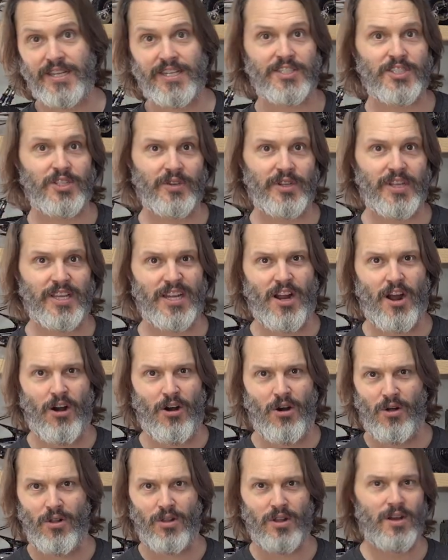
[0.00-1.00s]
You still get
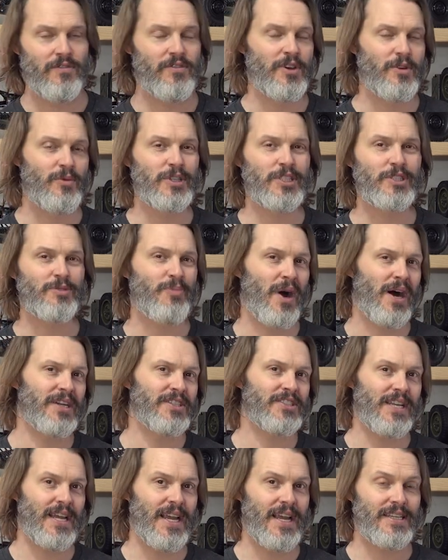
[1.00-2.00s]
all of the
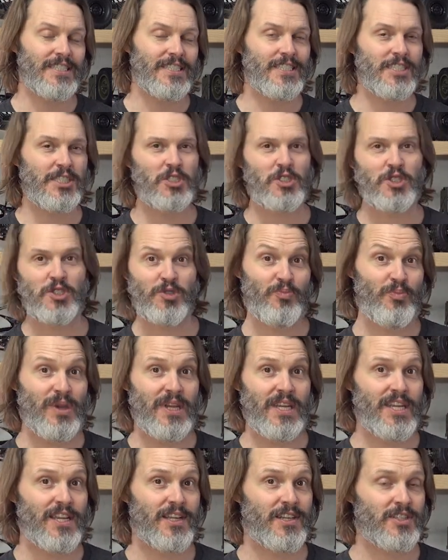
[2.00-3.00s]
response and
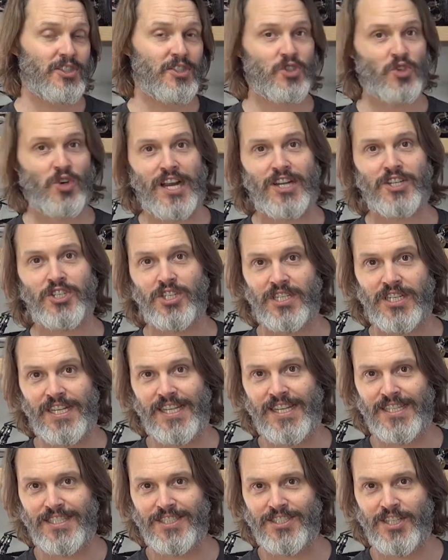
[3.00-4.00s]
speedy extraction
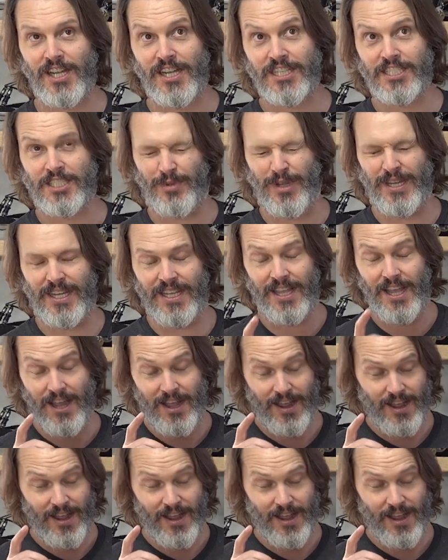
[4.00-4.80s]
needs, speedy